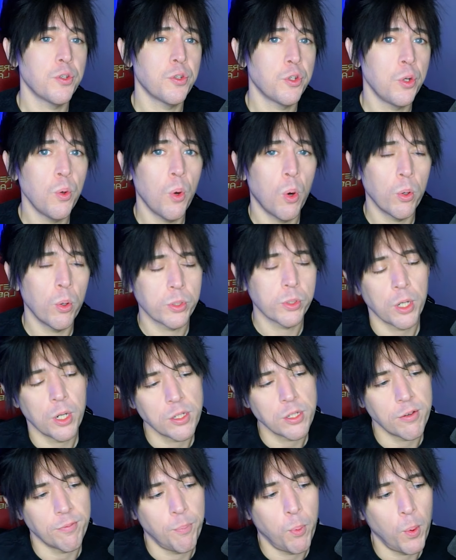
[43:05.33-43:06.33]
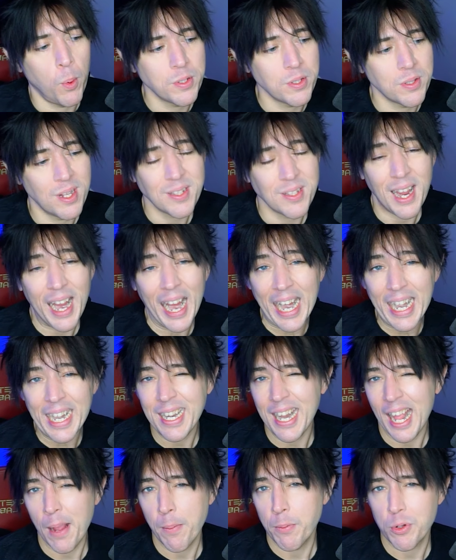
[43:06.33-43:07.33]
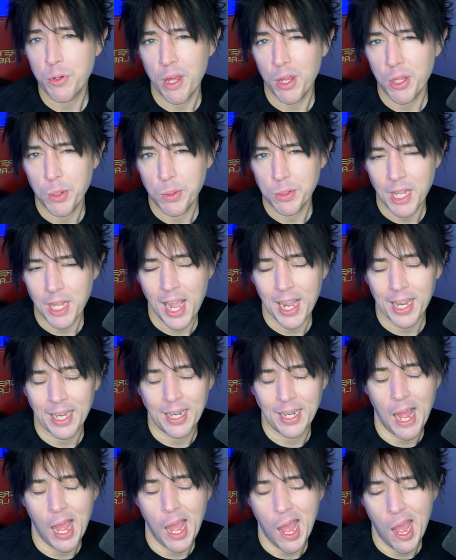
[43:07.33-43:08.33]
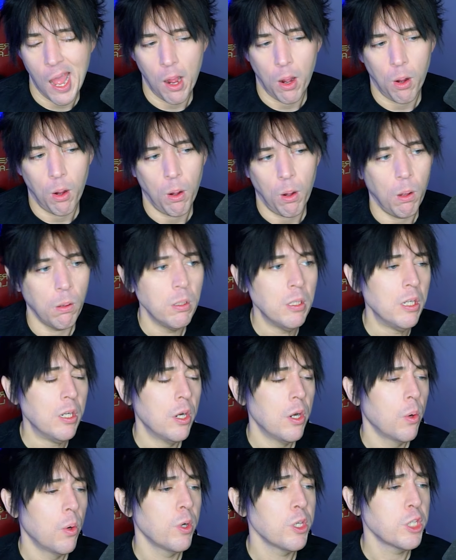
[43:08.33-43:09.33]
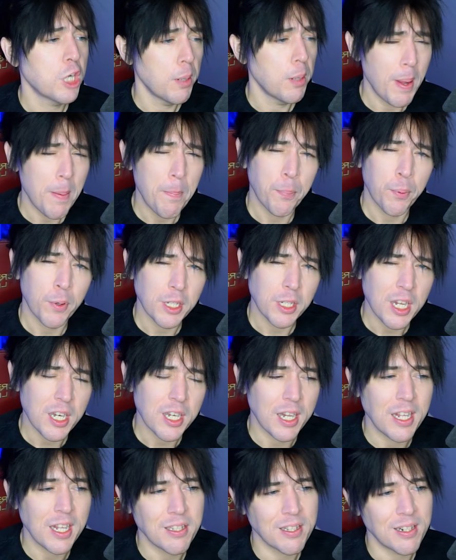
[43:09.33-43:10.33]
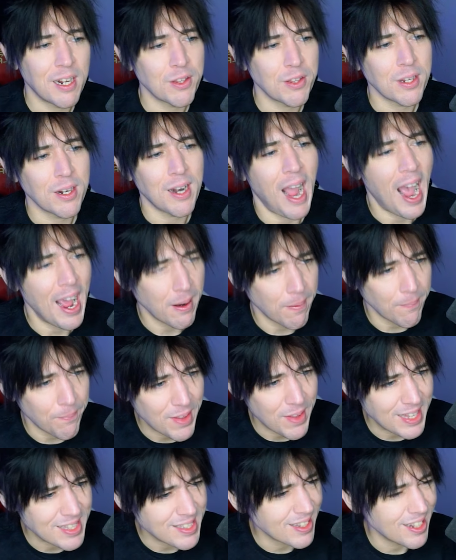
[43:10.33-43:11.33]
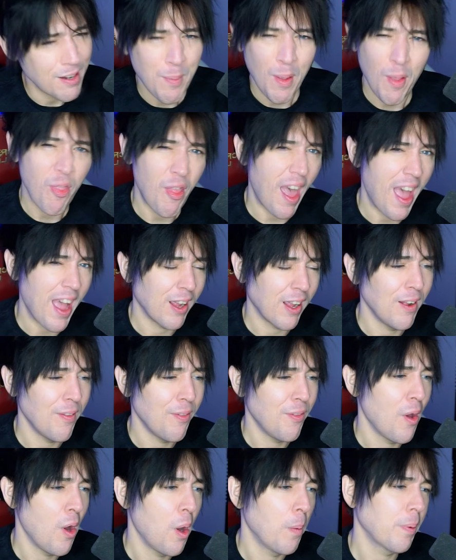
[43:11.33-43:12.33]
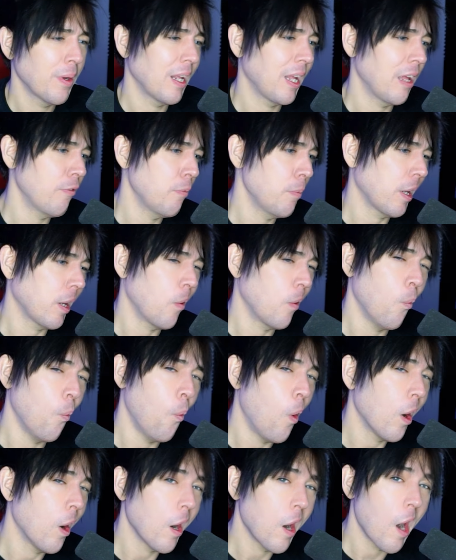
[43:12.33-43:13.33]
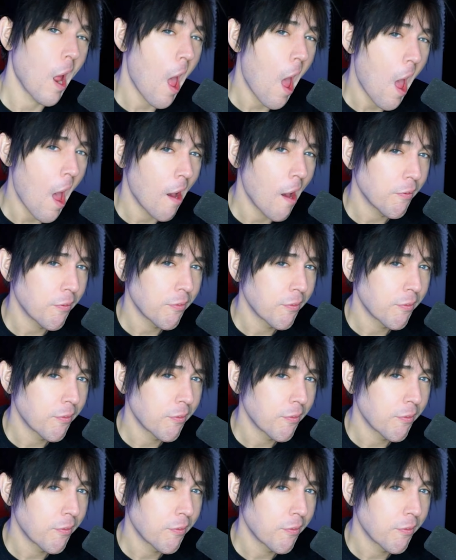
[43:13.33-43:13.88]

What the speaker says: 2 whole turns of poison. That's 80 damage without you attacking at all, which could be pretty decent out there. I don't think he's going to be that good, though. I'm going to give him like a 1.5